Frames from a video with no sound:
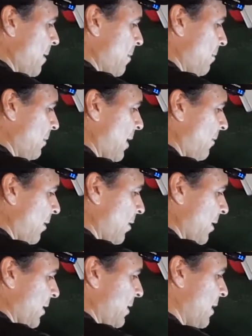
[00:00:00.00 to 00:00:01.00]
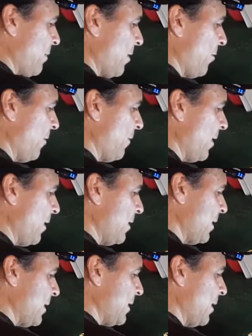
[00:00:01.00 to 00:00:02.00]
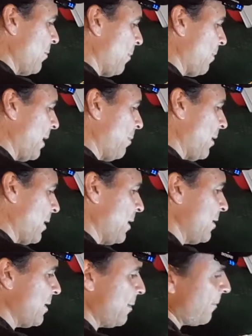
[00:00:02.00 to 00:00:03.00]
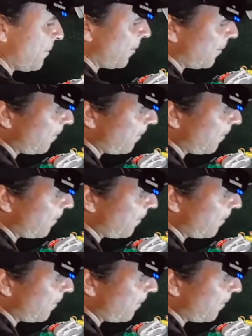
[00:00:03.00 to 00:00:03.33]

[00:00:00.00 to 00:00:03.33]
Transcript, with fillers: we'll have a look at some of the reviews and see what people are using them for.